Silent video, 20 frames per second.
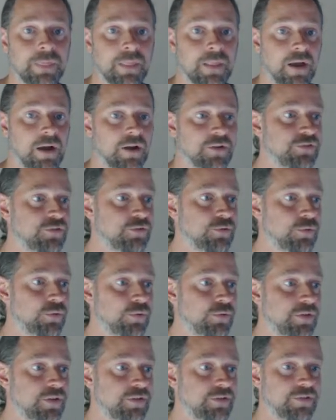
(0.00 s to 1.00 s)
I
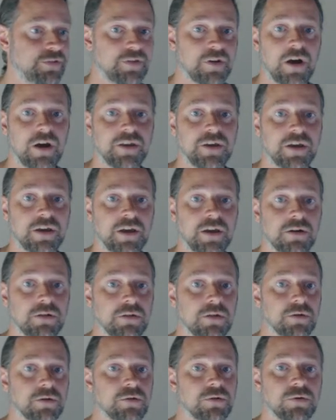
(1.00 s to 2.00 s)
store this data in a
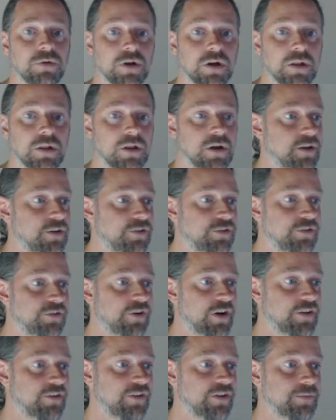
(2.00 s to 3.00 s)
local collider
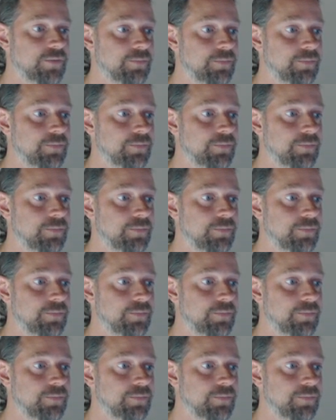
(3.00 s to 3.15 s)
structure.